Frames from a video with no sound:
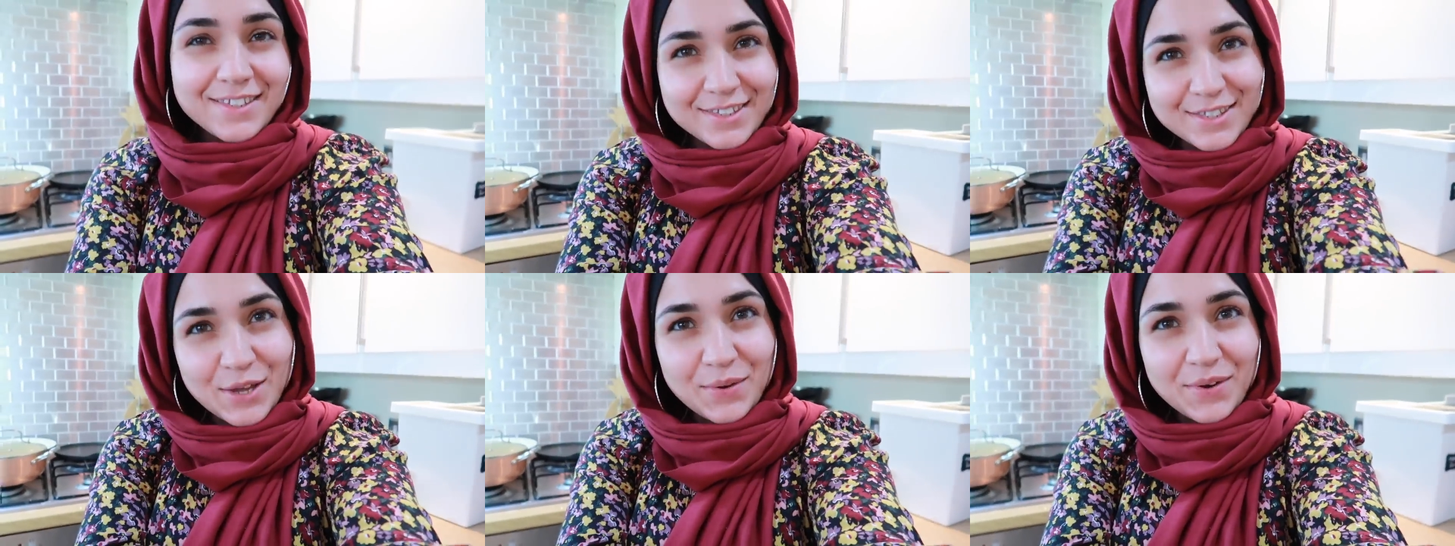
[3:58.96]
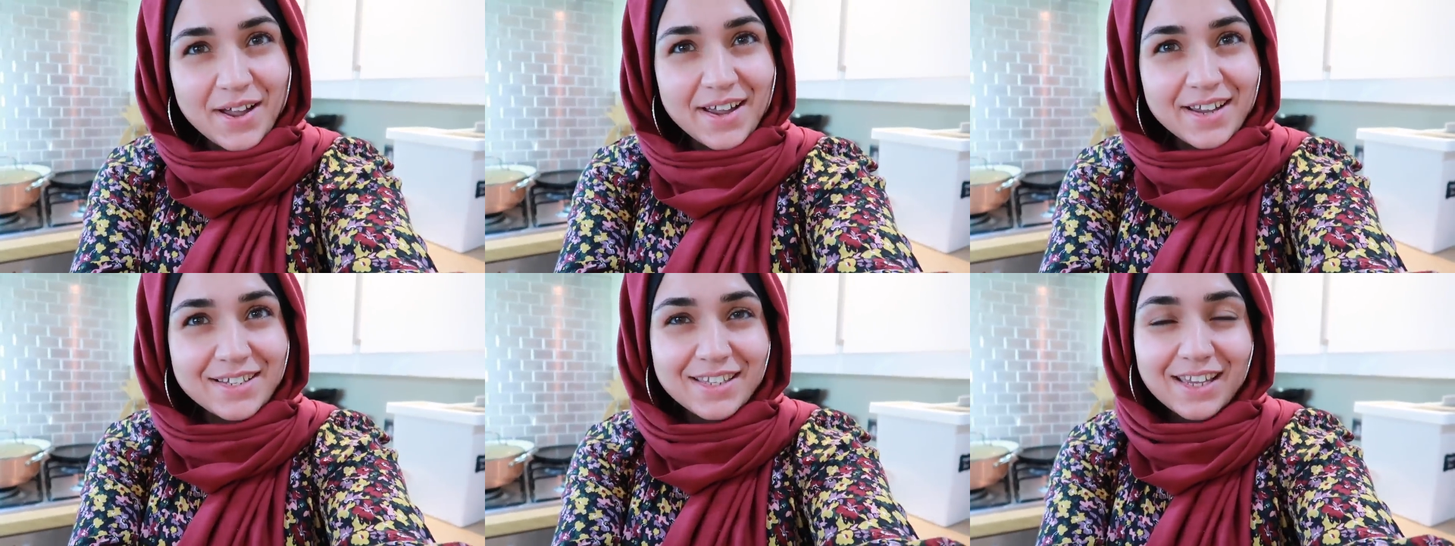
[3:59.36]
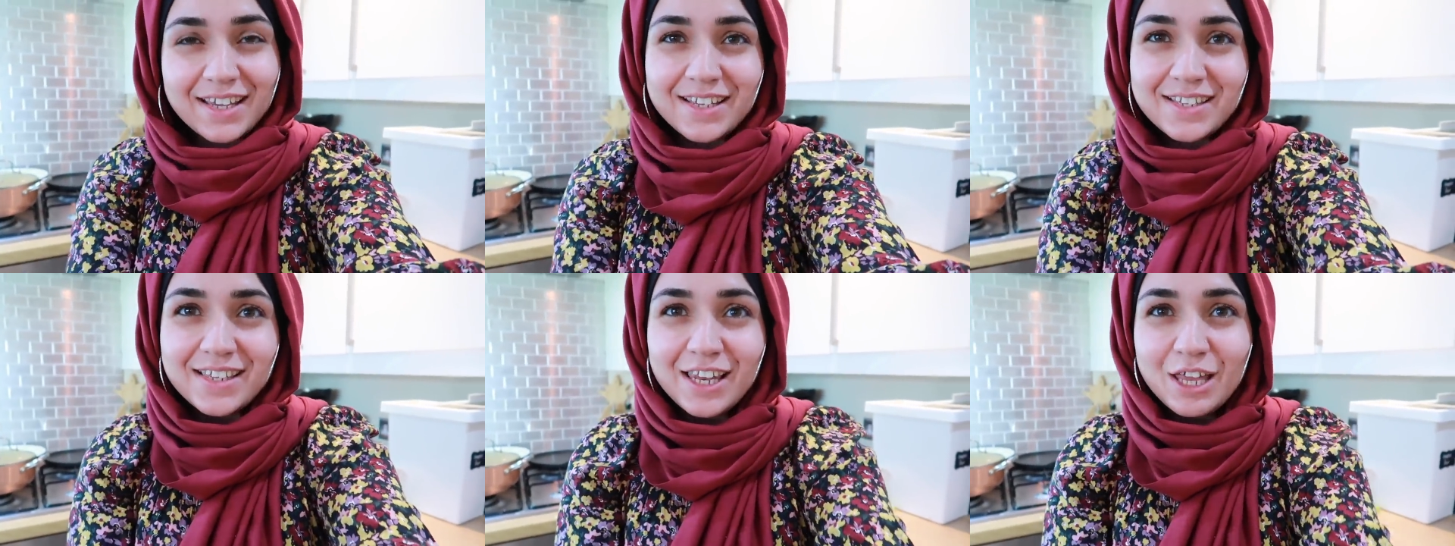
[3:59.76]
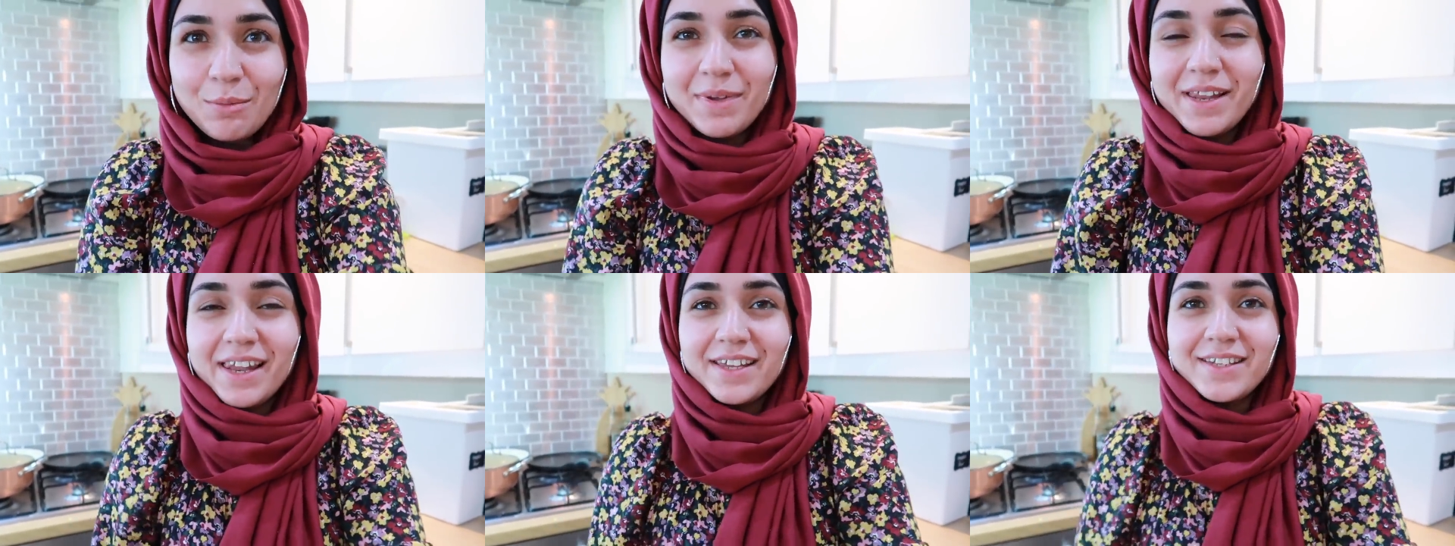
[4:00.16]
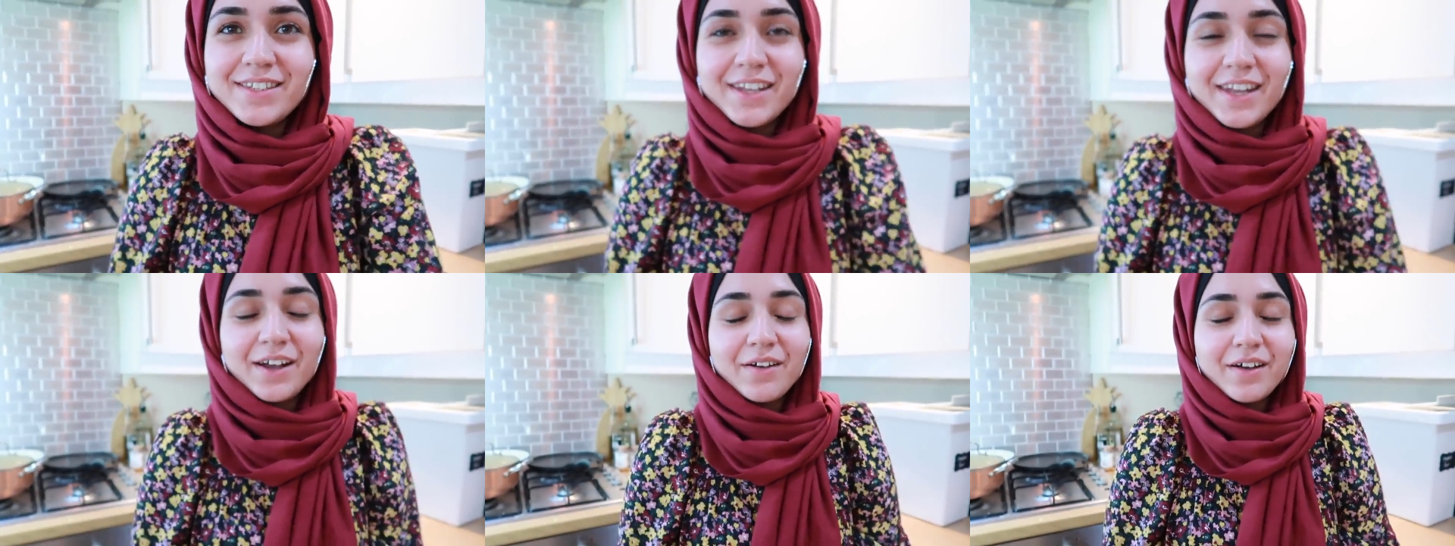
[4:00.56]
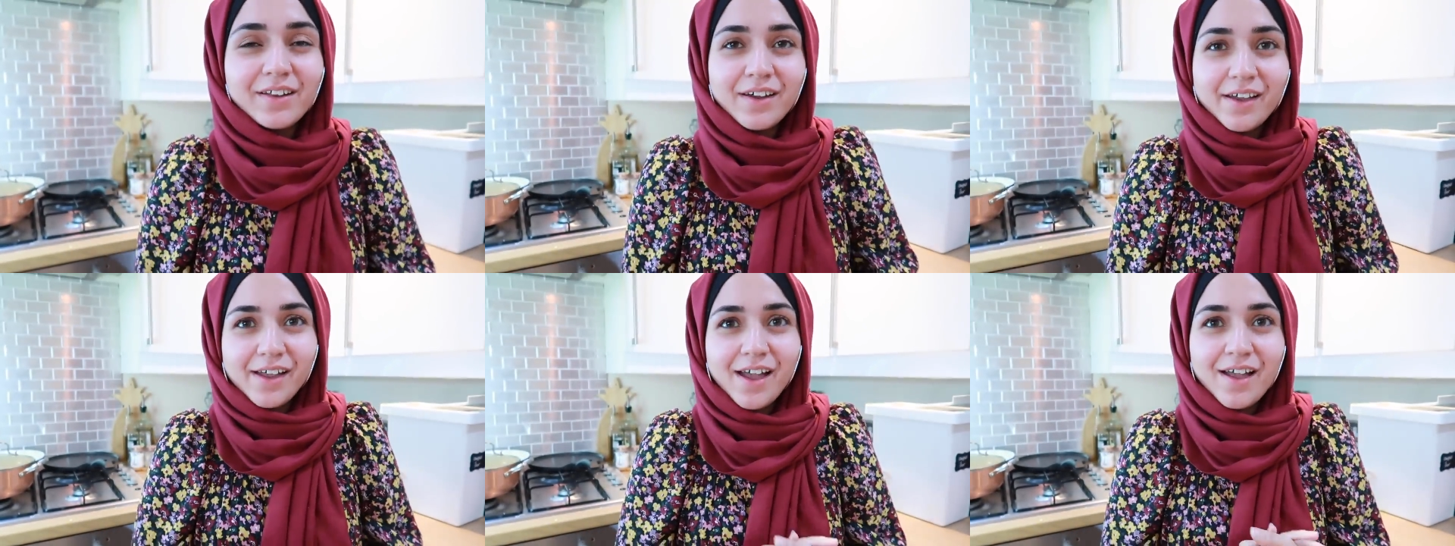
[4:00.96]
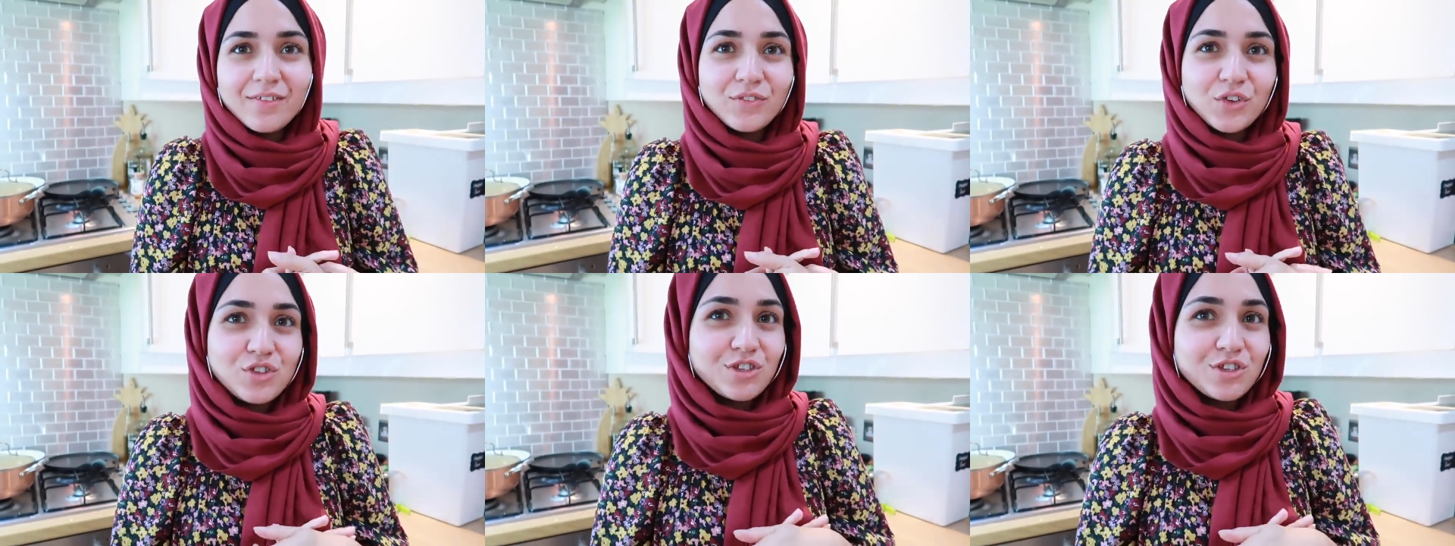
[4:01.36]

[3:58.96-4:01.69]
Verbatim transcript: So guys, it is a little bit later now and I have